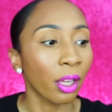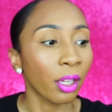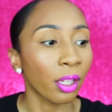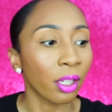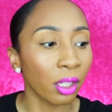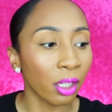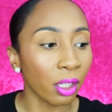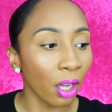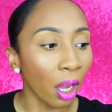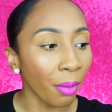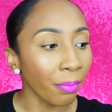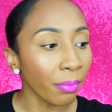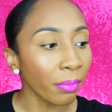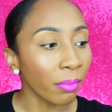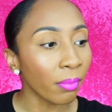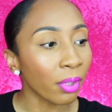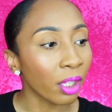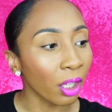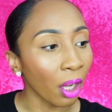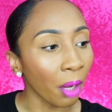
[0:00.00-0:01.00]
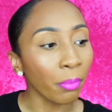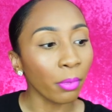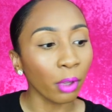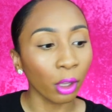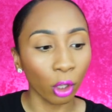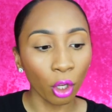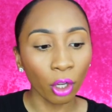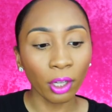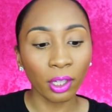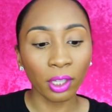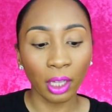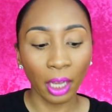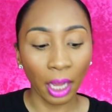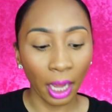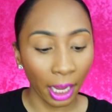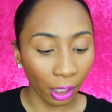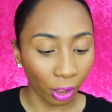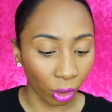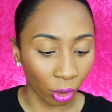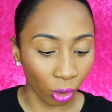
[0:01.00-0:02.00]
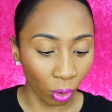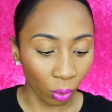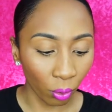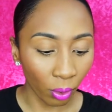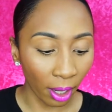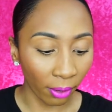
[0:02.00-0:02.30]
some looks that I do,